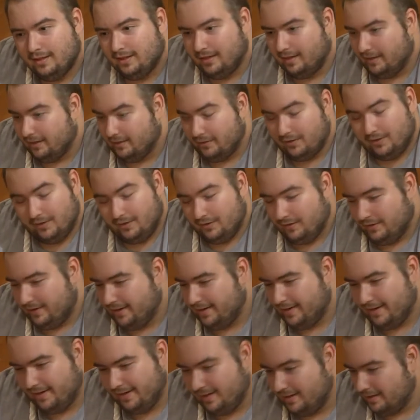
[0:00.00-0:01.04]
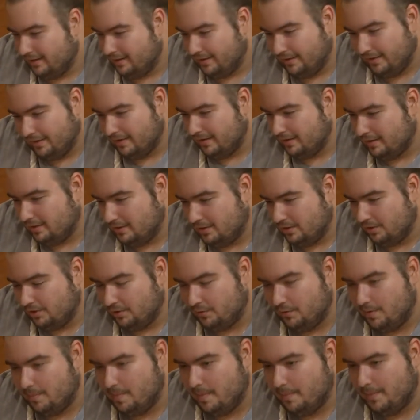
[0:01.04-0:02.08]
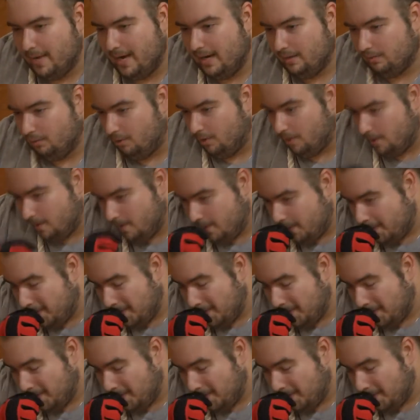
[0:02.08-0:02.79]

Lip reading: No, it's starting to rub my back raw.